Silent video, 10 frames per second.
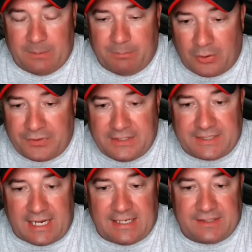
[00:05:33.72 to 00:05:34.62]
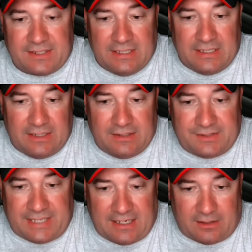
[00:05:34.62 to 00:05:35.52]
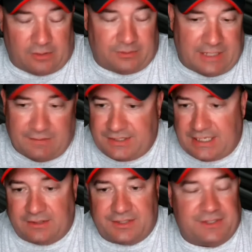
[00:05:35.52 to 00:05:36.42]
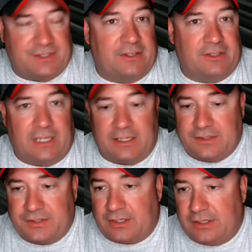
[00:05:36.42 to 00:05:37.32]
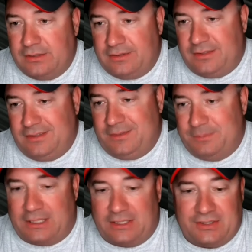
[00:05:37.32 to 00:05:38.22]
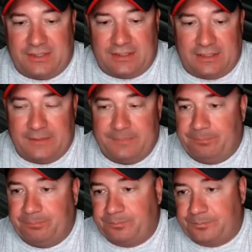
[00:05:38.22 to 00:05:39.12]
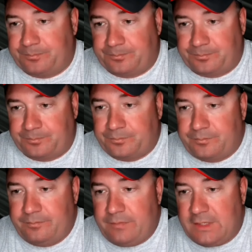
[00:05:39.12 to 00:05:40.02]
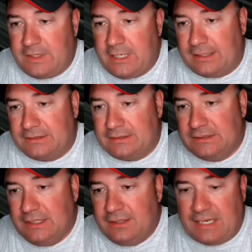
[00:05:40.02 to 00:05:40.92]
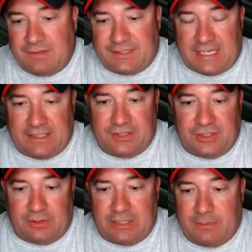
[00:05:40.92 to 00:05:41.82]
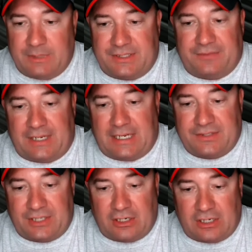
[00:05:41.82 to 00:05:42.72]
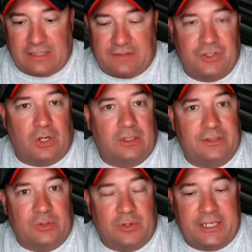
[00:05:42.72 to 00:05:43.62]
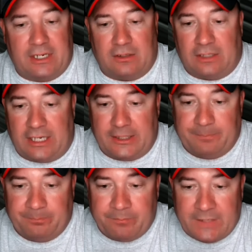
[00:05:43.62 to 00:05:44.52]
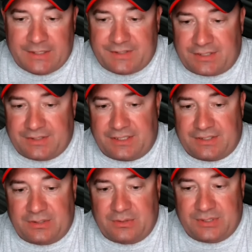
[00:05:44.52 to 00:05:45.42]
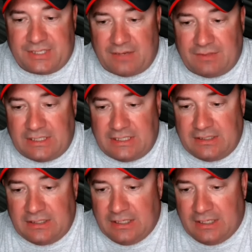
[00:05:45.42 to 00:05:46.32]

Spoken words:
Both these guys, David Sanders is the other guy. Sorry, I probably should tell you that. David Sanders, you know him as the five-star out of Charlotte, North Carolina, 6'6", 270,